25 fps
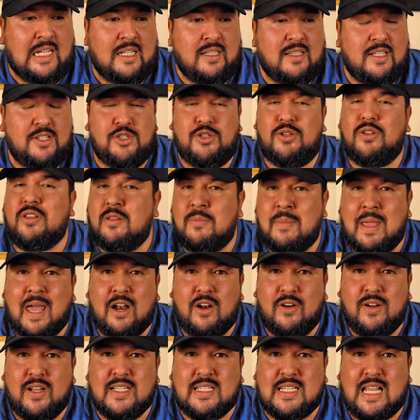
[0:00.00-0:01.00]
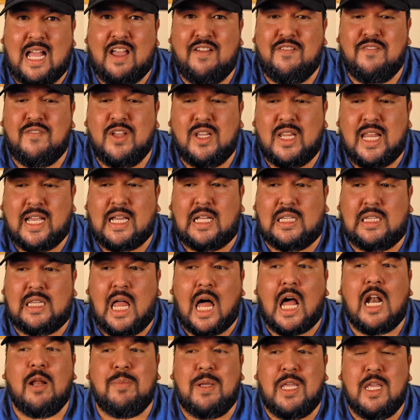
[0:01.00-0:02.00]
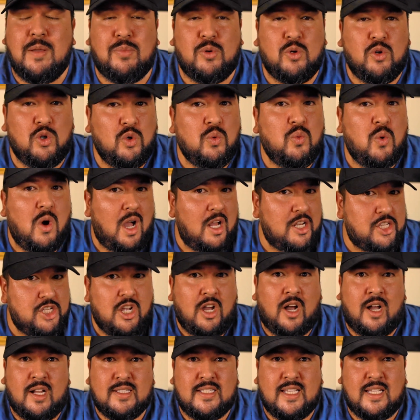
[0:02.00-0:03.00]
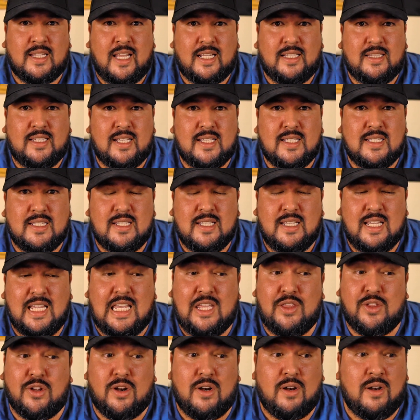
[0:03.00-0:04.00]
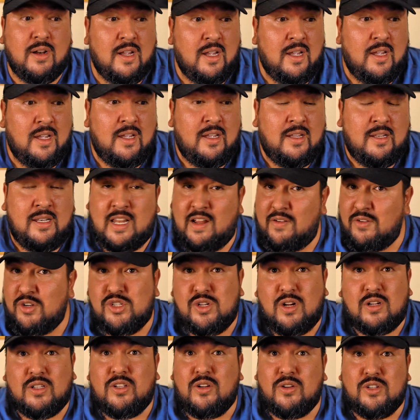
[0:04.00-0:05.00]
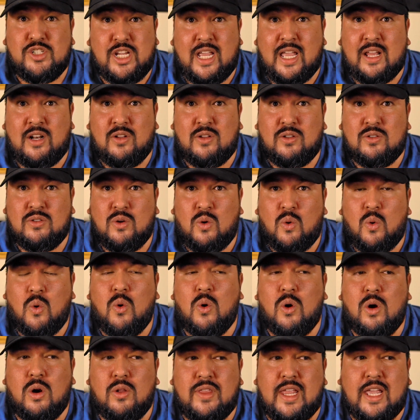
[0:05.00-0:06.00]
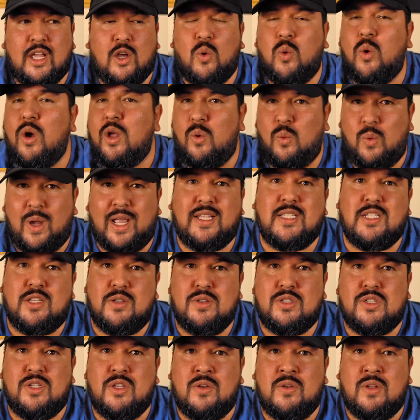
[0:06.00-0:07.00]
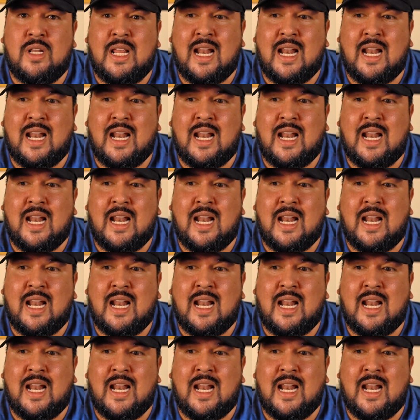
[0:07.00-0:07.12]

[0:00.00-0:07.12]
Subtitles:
the truth of the matter is, I feel like a lot of people who watch content like this either never start their channel or they quit way too soon.